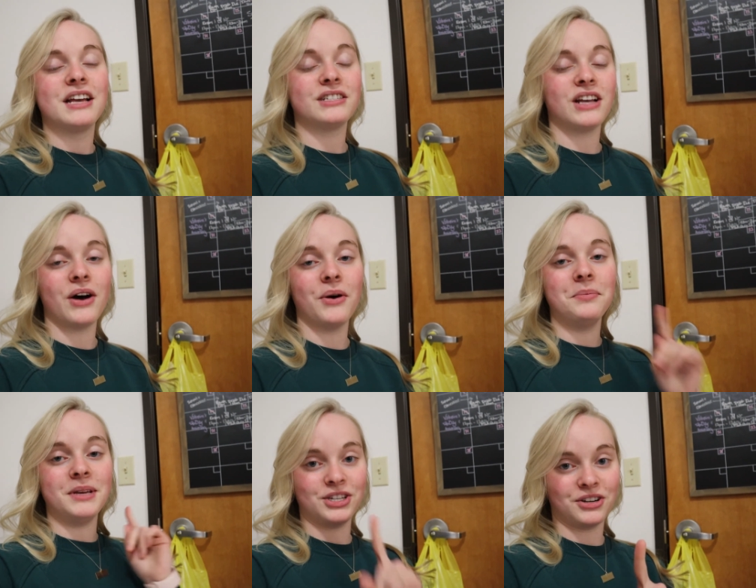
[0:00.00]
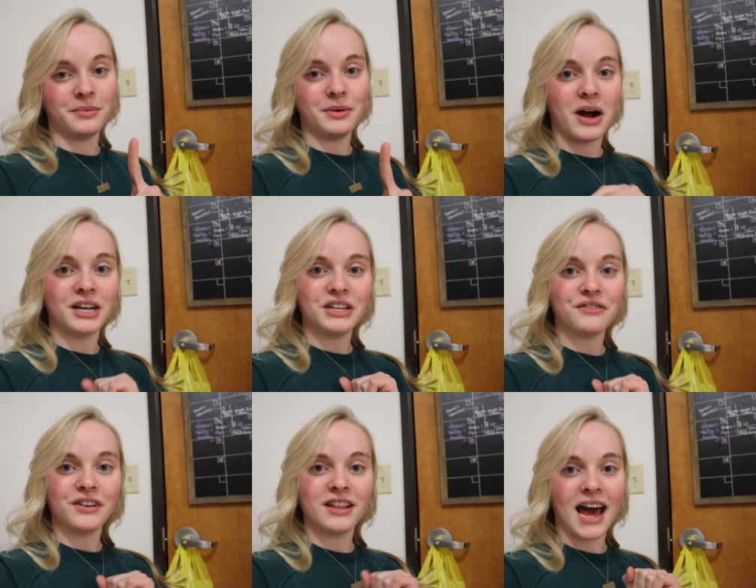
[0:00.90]
So be sure to be
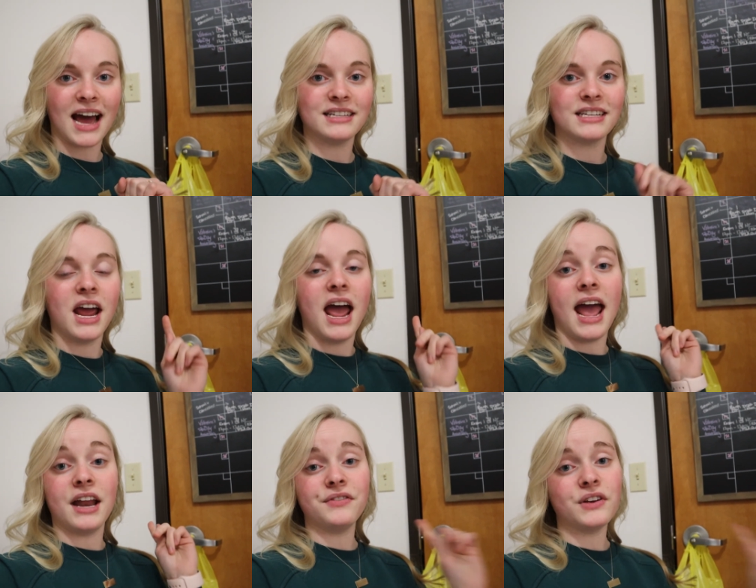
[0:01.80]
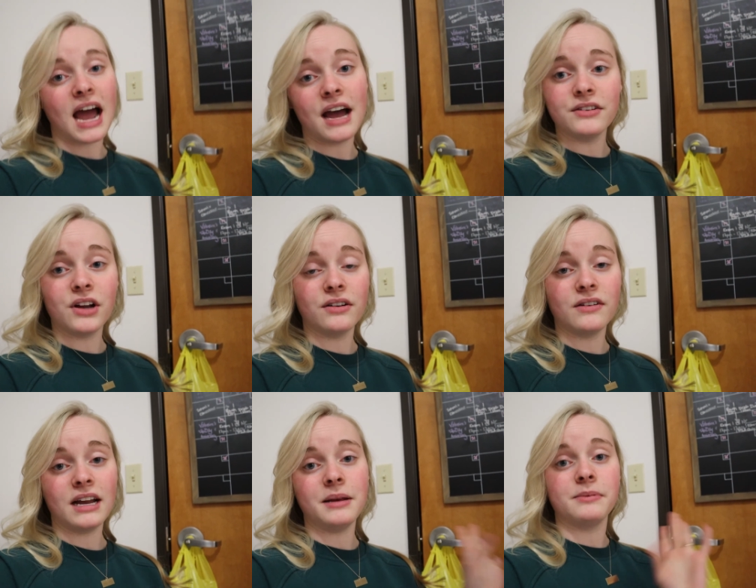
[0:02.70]
watching for that. And if you haven't
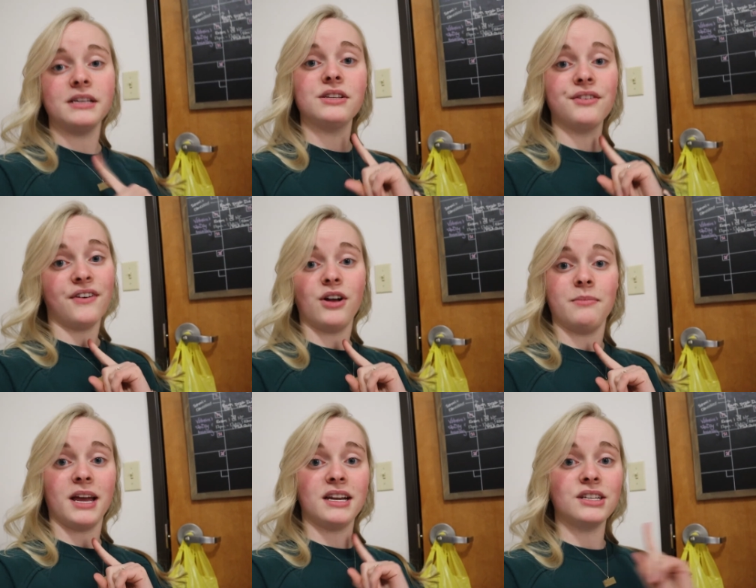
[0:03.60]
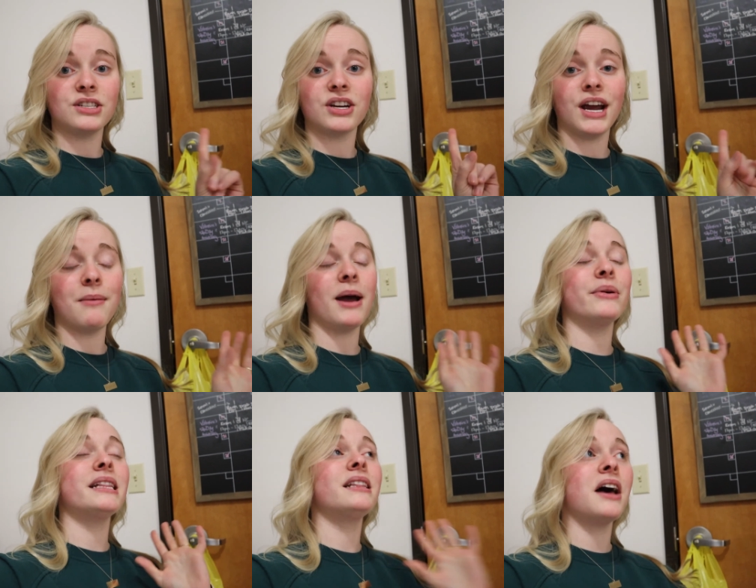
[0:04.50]
already, please go follow me on Instagram. I
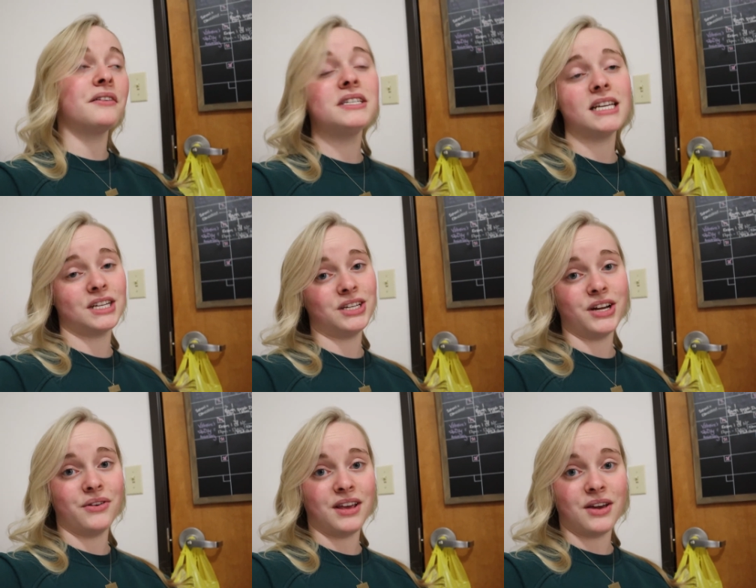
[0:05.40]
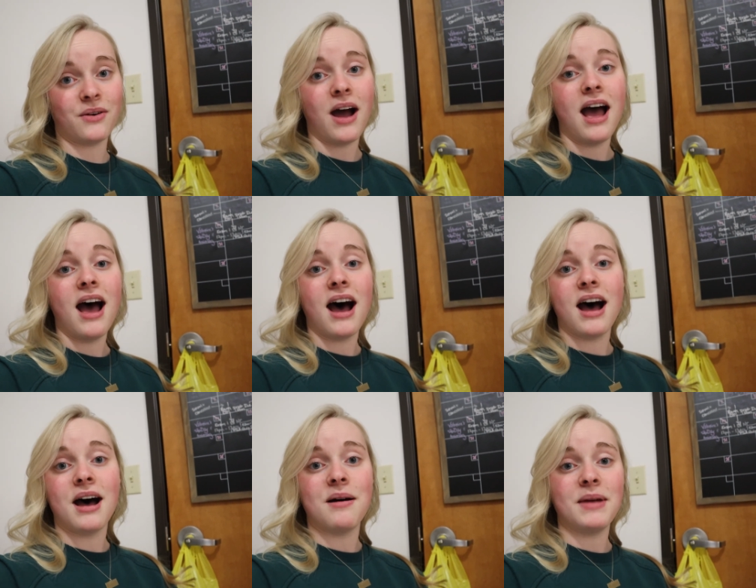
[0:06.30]
would love to get to know you.
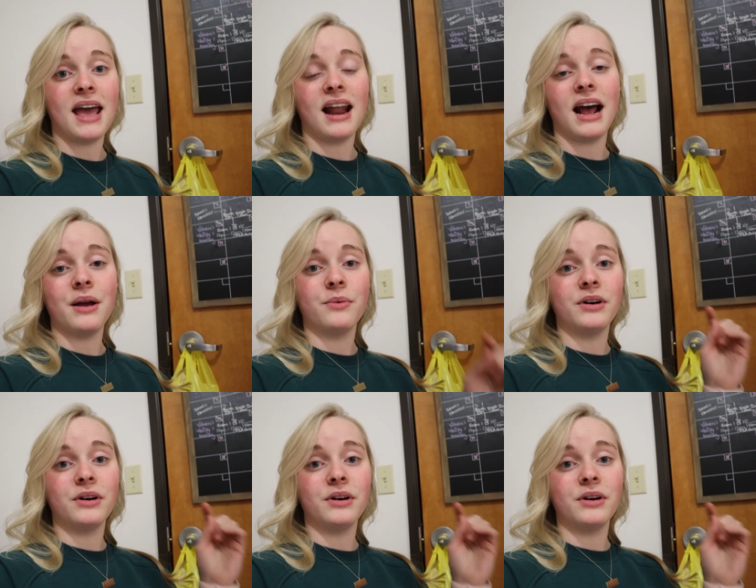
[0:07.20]
Um, and I